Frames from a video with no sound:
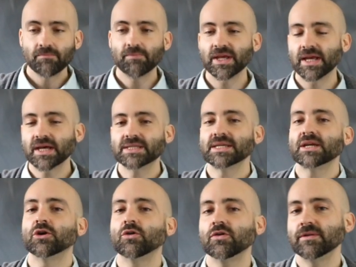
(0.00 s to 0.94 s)
Because
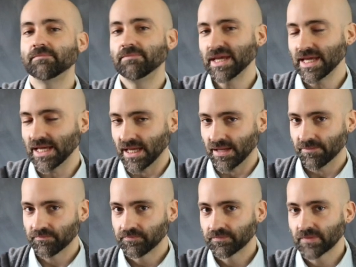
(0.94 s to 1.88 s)
it could be
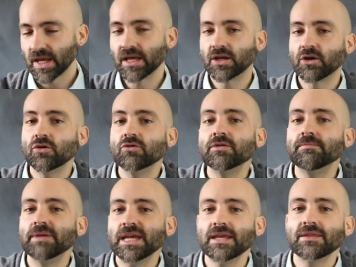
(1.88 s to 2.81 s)

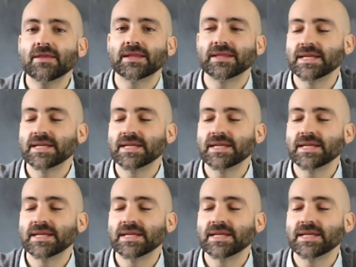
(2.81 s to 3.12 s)
that